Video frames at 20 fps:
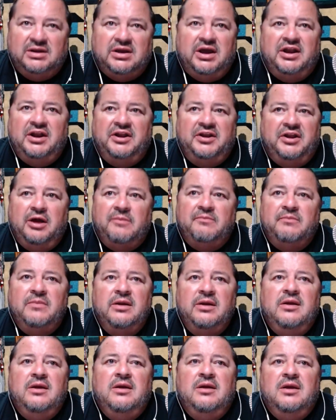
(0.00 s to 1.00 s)
kind of numb
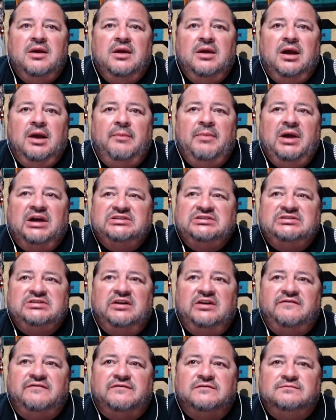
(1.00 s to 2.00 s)
about
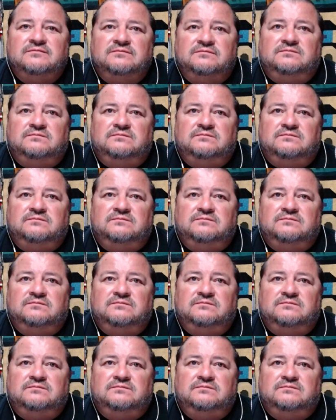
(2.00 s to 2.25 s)
stuff.